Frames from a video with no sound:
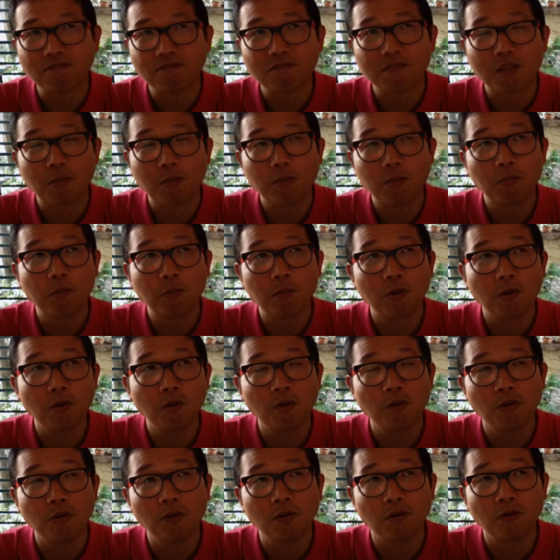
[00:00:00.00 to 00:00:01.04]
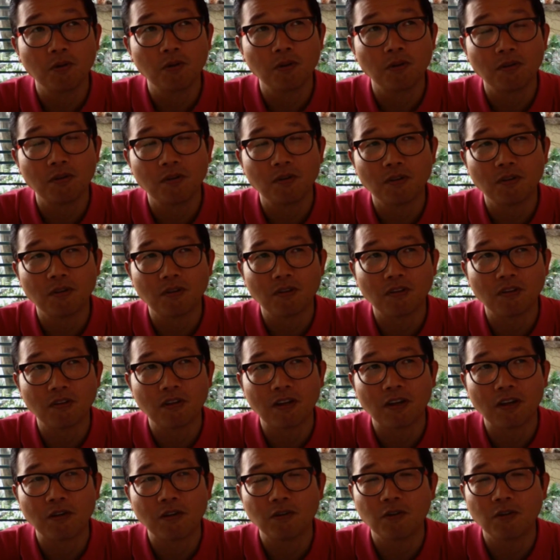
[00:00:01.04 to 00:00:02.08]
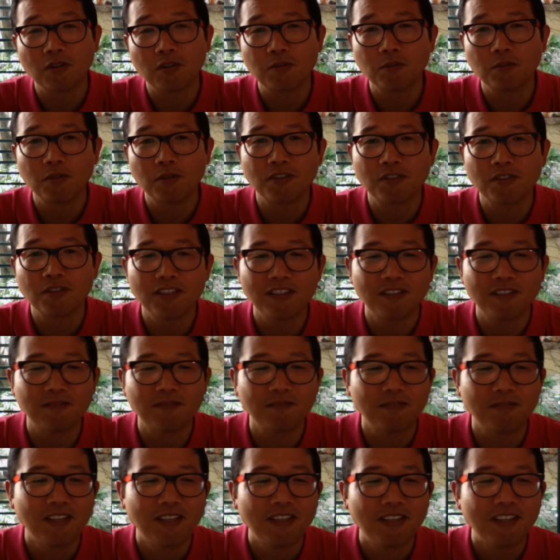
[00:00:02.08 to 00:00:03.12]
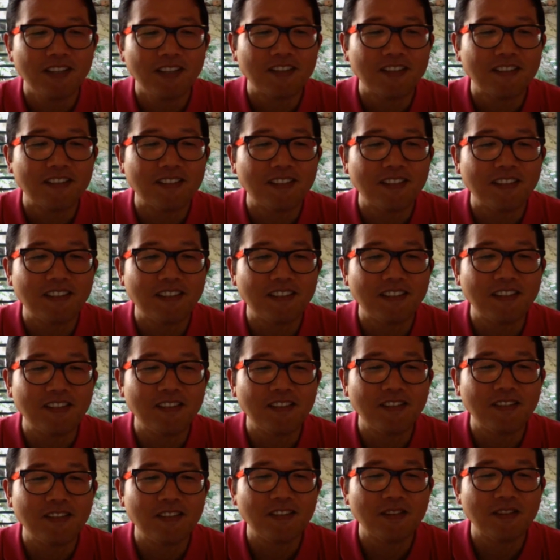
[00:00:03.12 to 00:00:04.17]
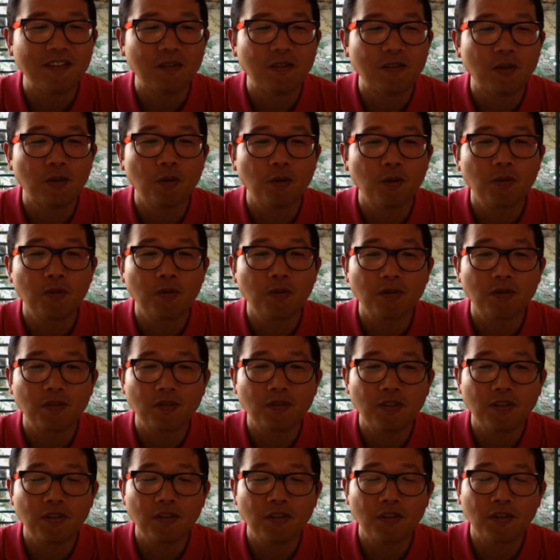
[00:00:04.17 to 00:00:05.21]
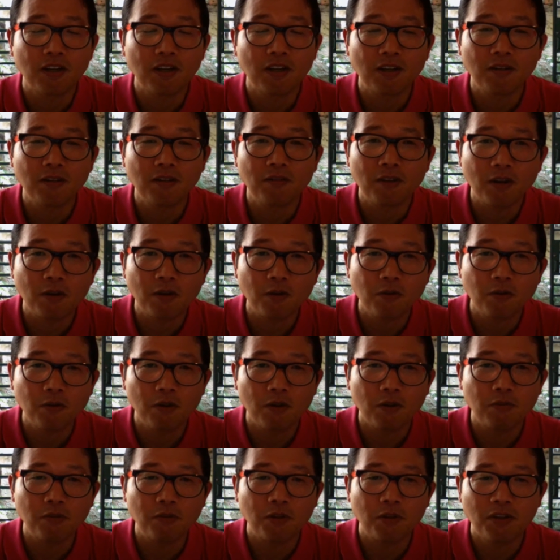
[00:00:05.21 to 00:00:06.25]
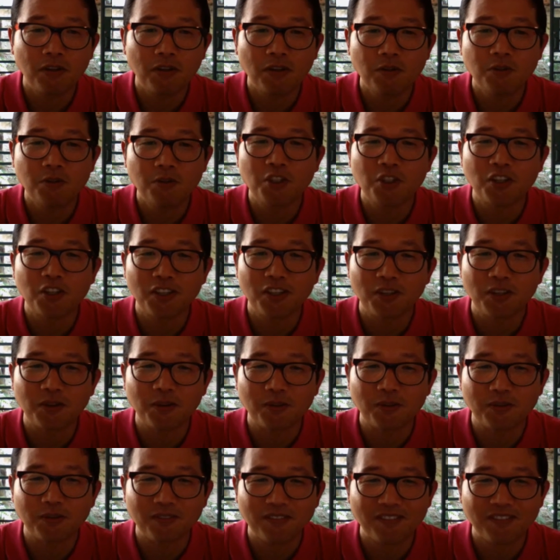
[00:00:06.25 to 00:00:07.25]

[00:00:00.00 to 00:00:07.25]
people who are not Brazilian, they know the Carnival of Rio de Janeiro.